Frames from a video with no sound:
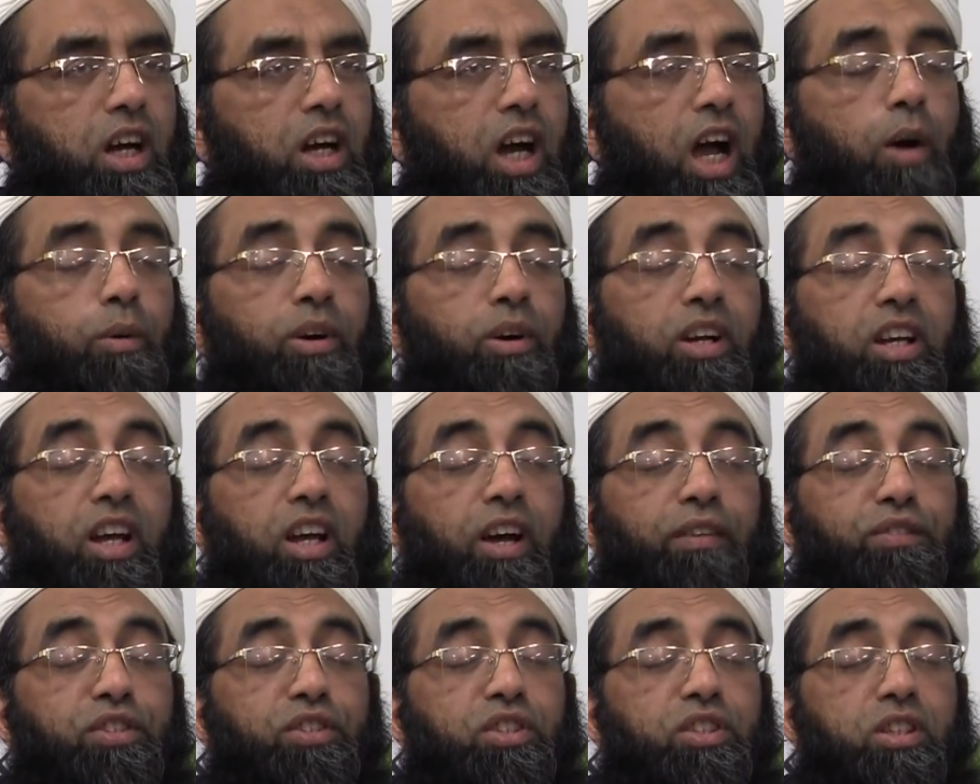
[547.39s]
Our
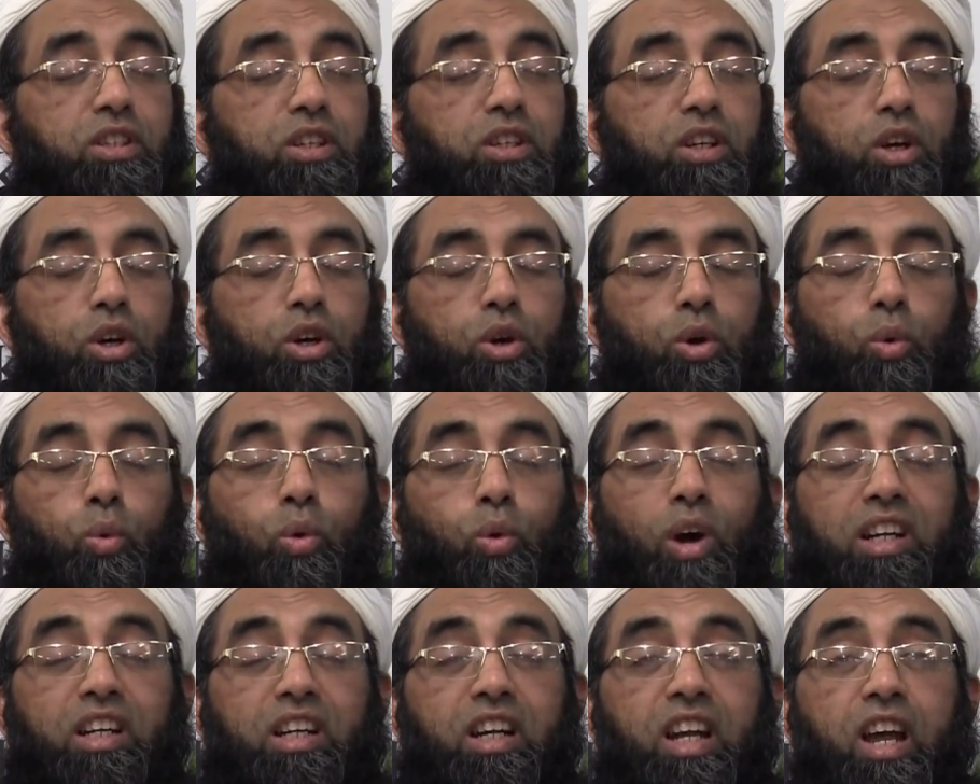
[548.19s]
nafs,
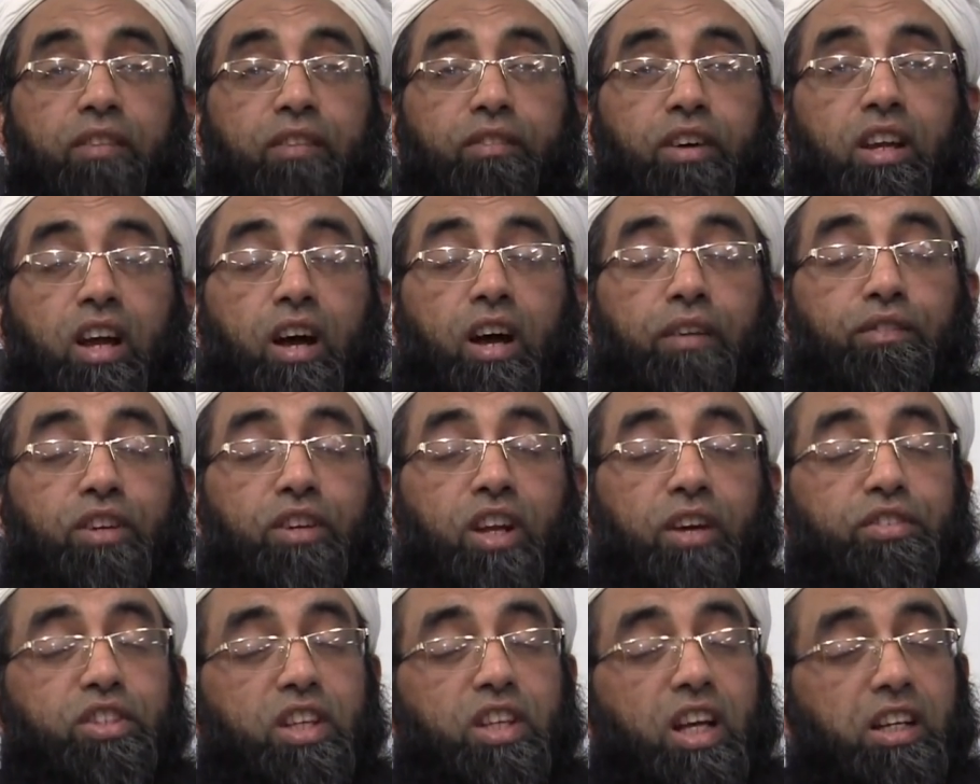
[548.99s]
what level of
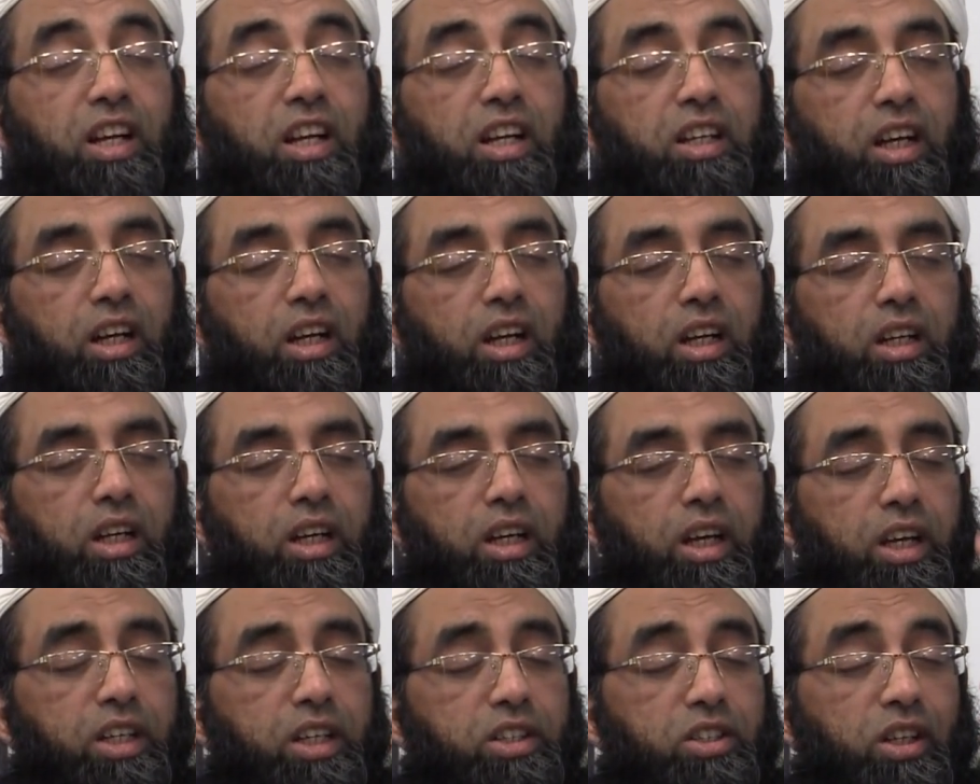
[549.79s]
nafs
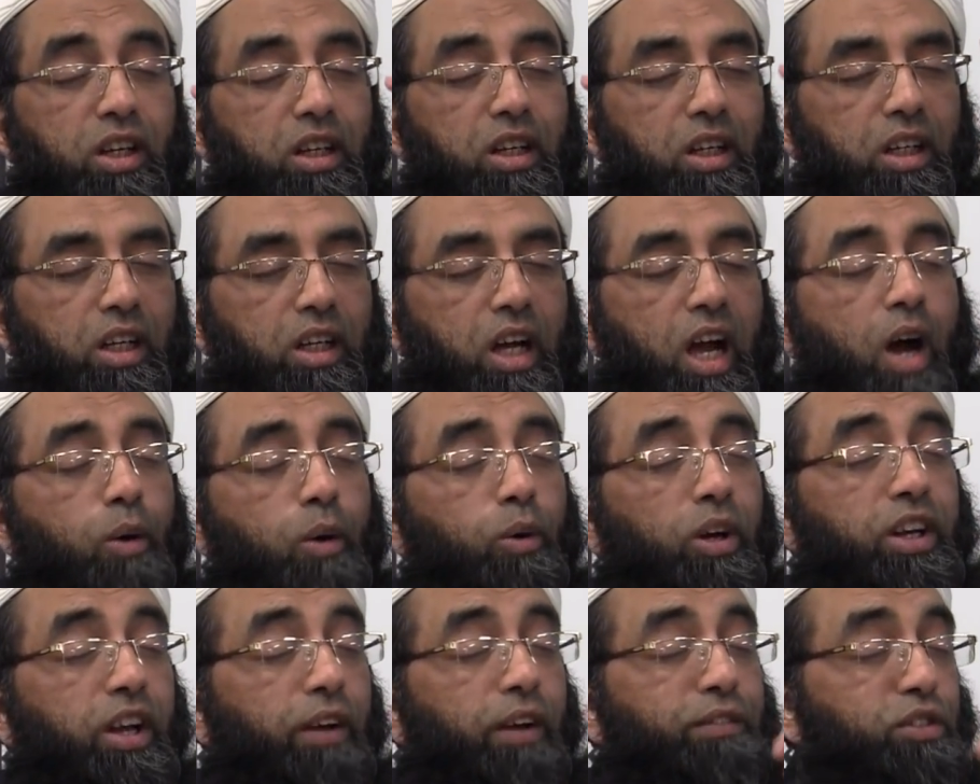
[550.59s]
is
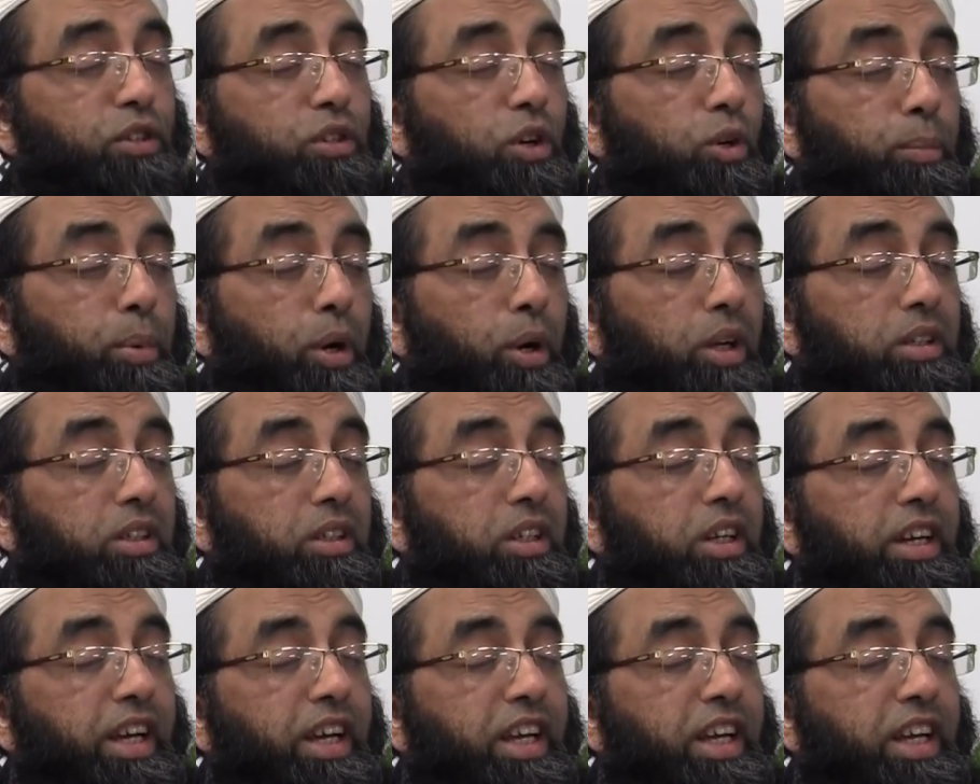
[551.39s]
our nafs open?